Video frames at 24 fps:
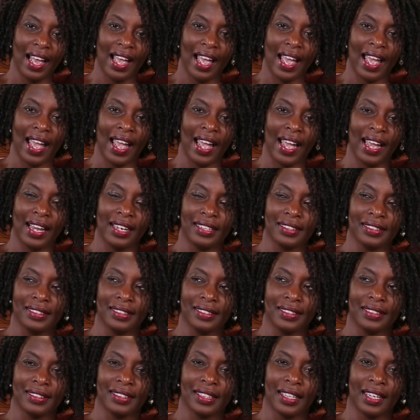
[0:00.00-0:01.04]

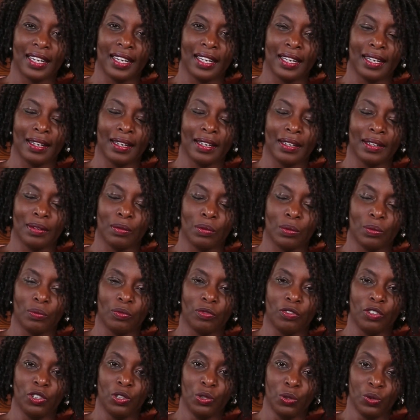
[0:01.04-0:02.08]
and
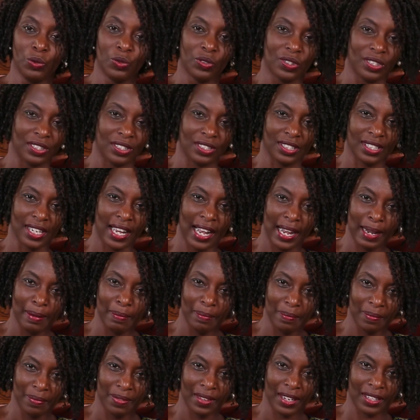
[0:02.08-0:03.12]
use this
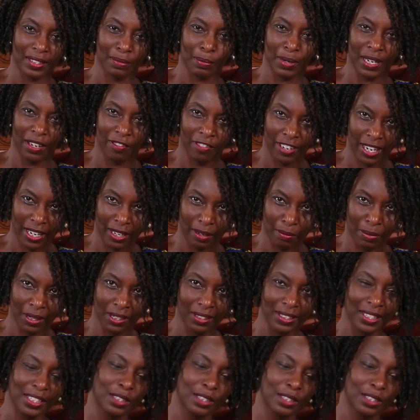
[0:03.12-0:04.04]
time that's been available,